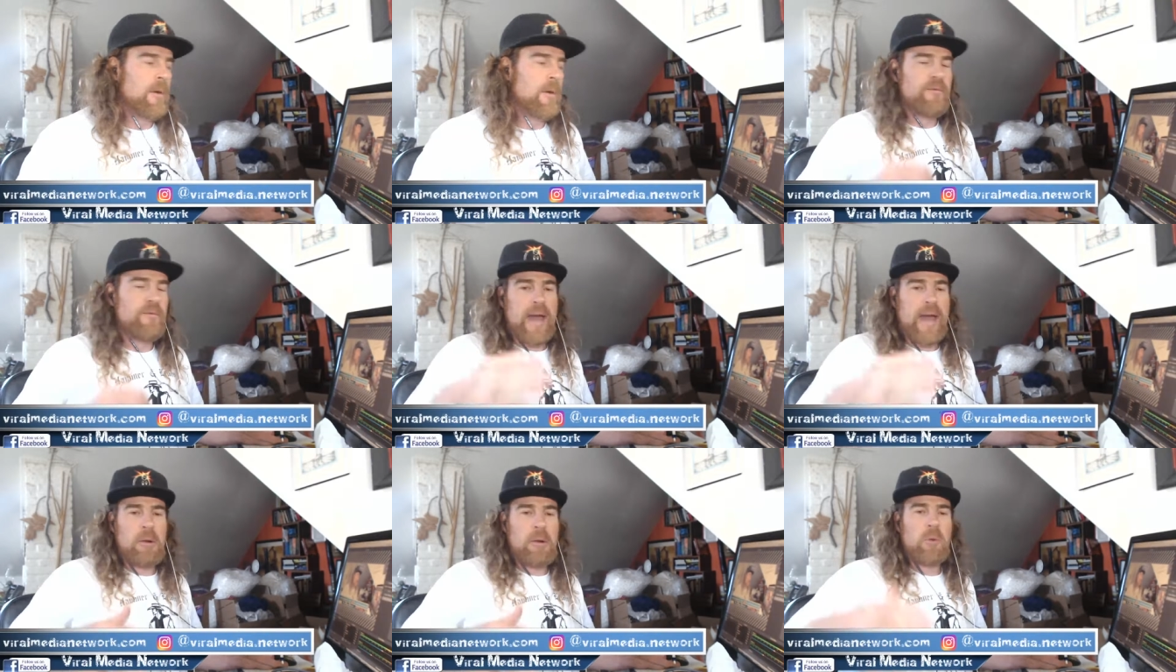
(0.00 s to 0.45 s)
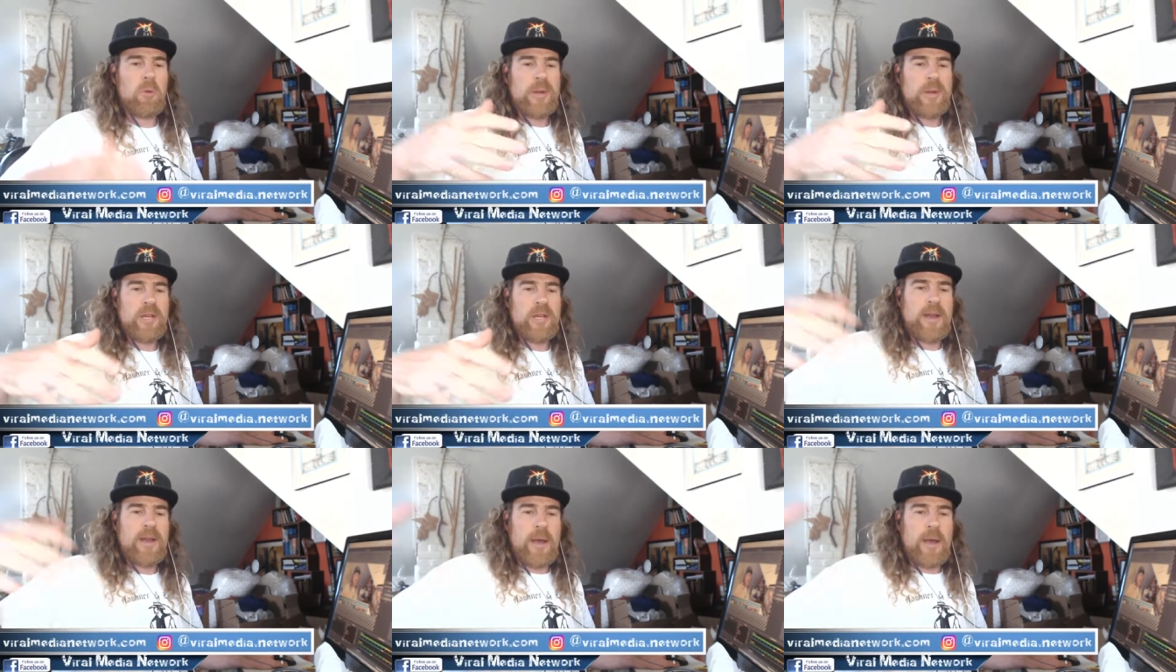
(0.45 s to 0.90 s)
Viral
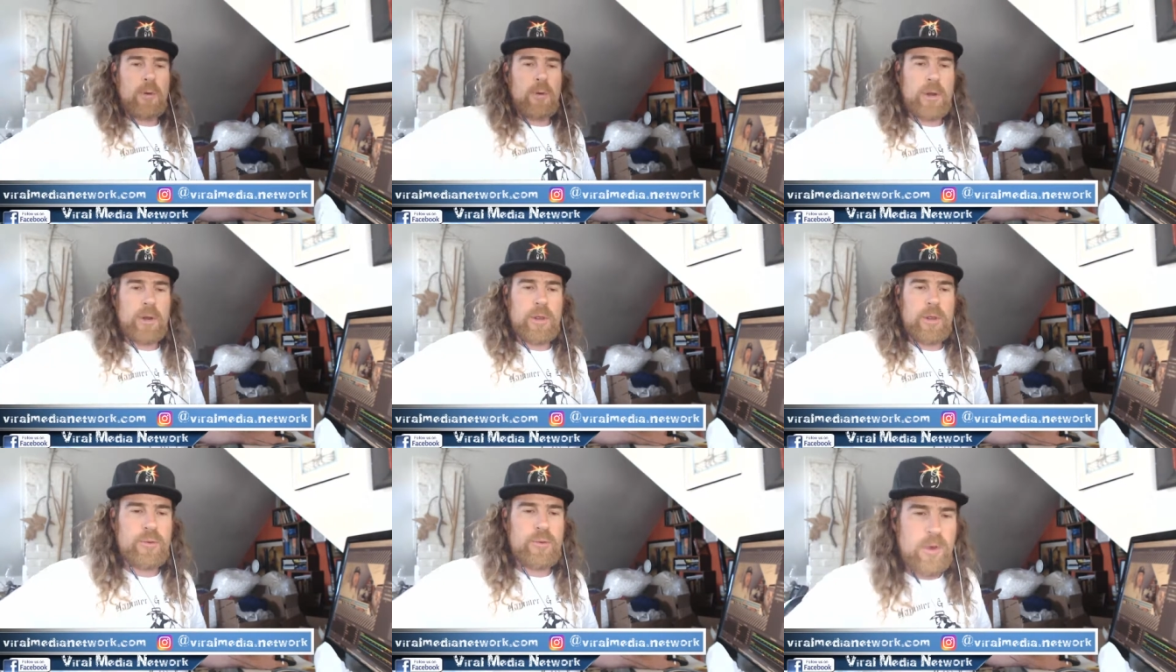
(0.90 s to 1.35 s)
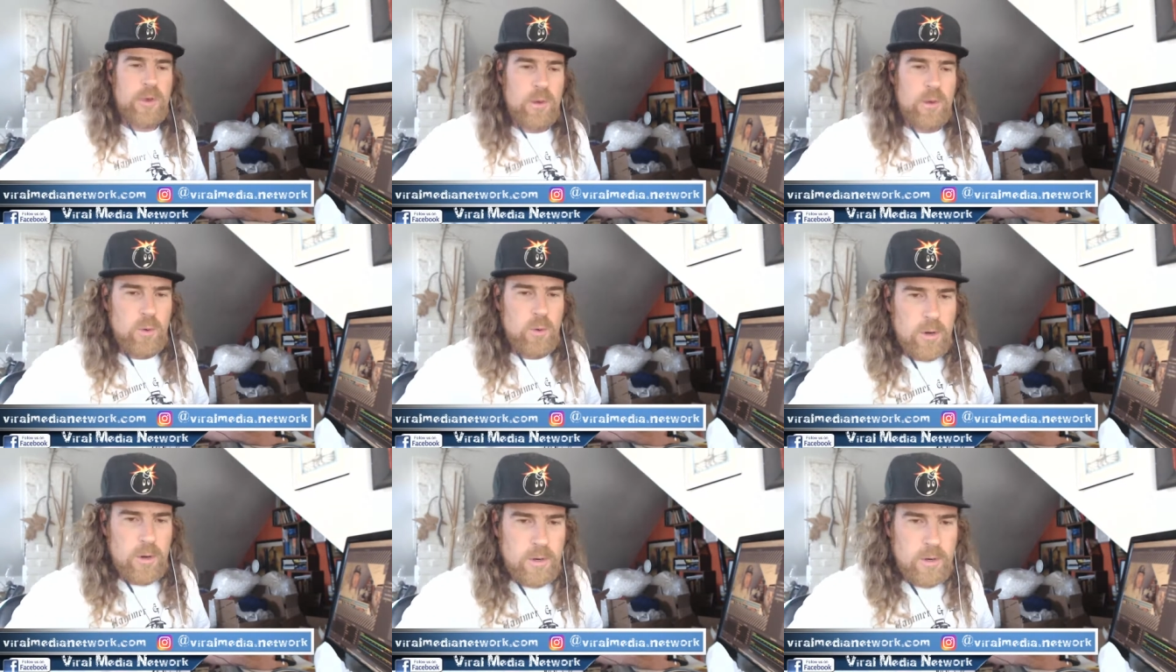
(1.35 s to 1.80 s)
Media Network, three
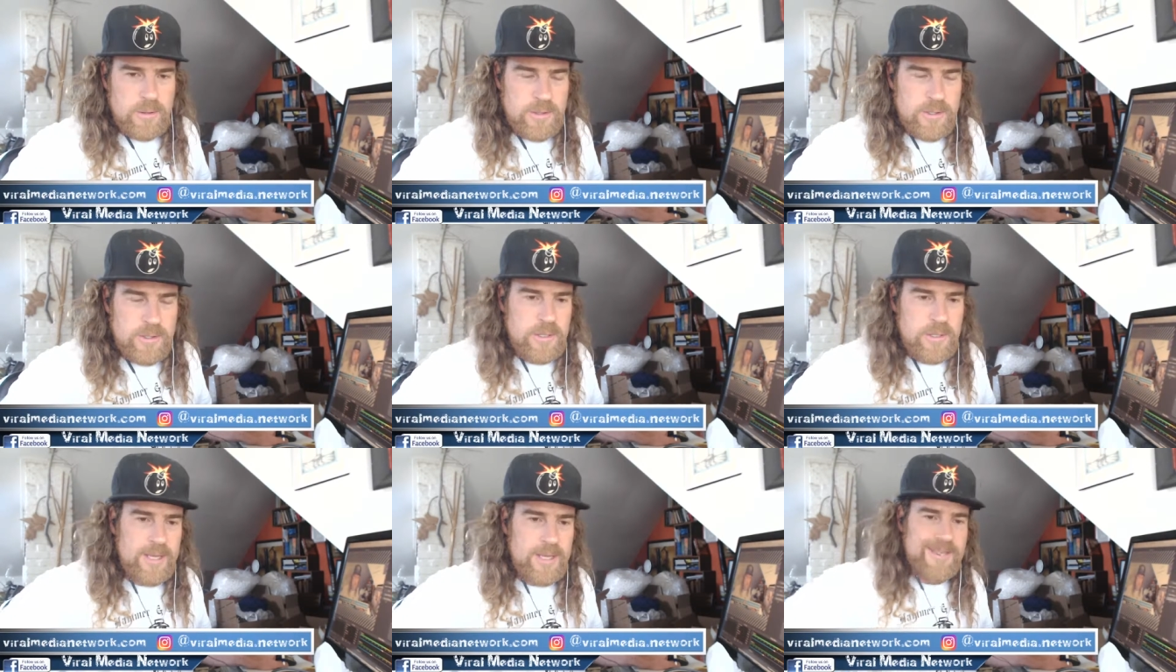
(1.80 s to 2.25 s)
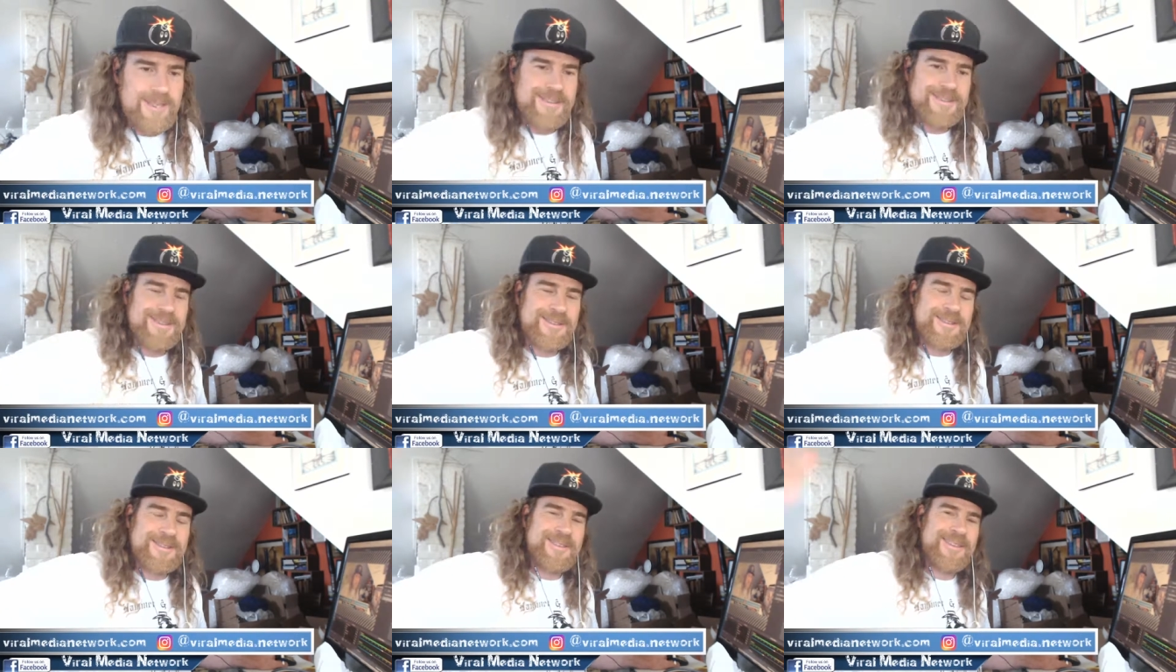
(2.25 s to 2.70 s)
words,
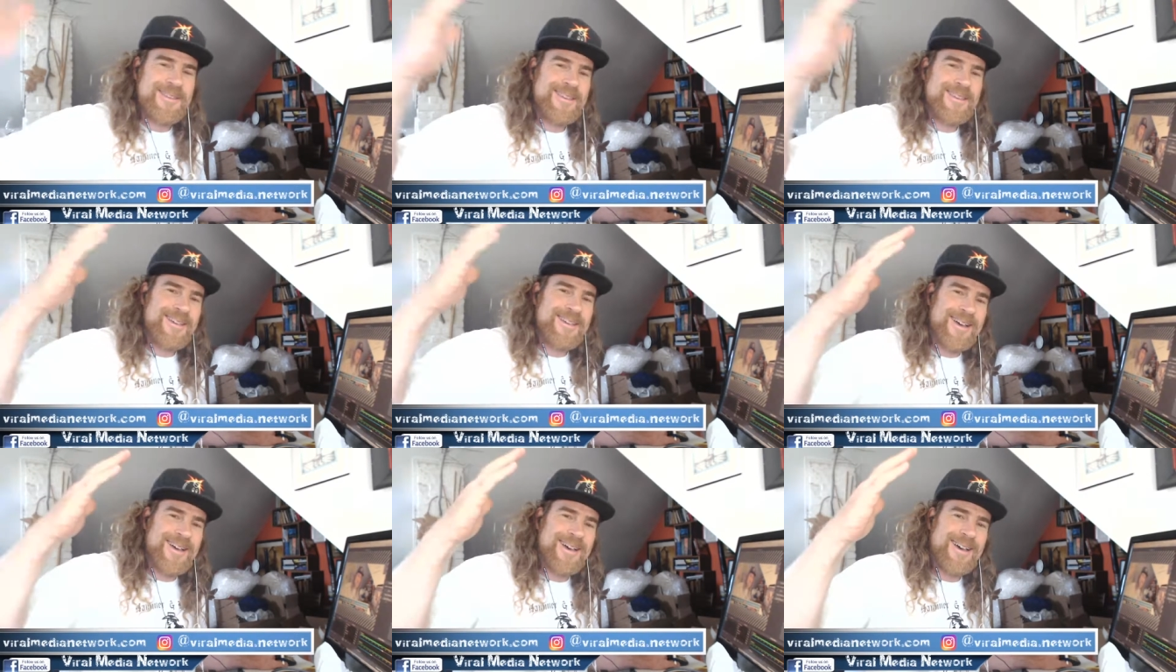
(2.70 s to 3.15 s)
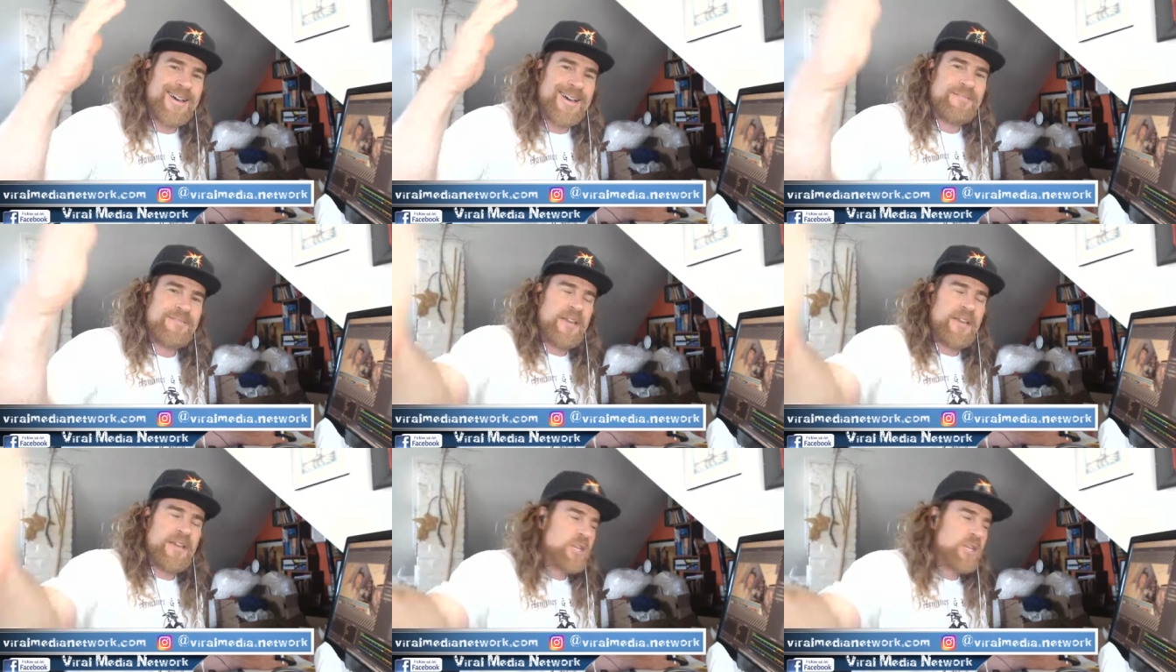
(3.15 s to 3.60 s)
is the uh,
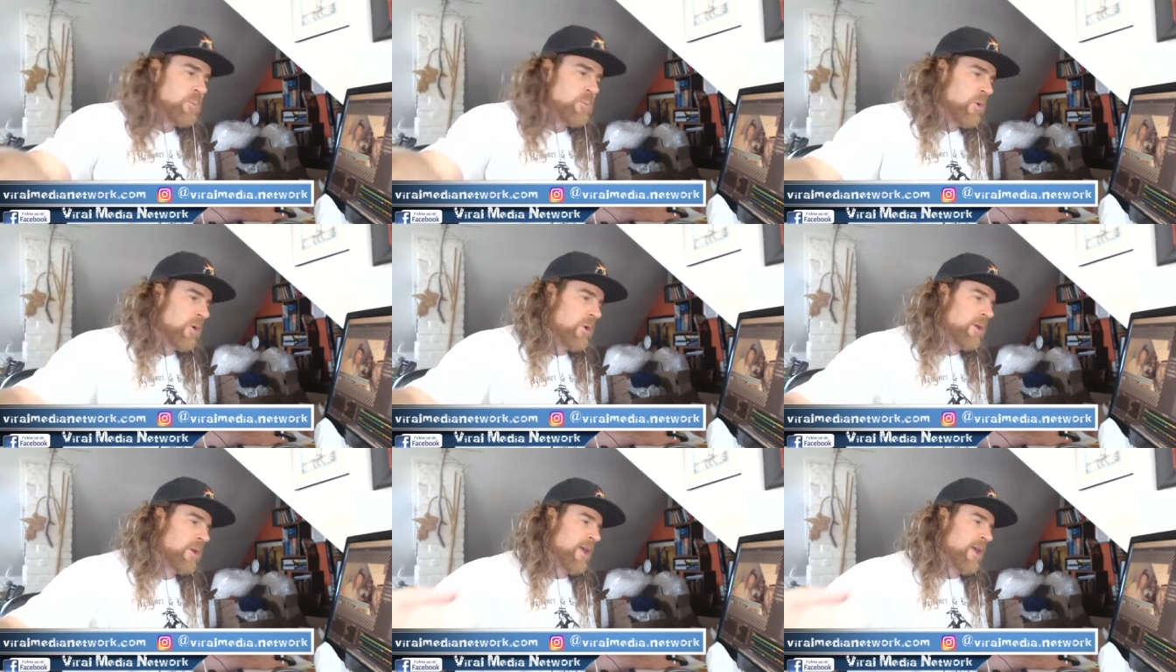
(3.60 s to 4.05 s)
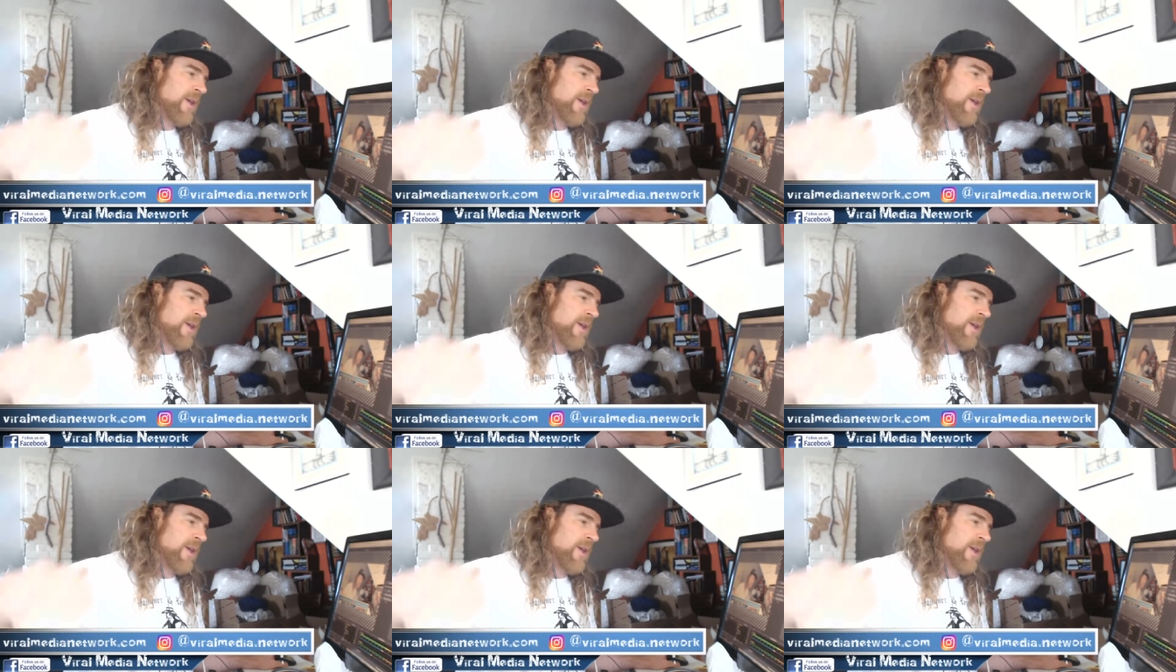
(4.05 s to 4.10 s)
Facebook.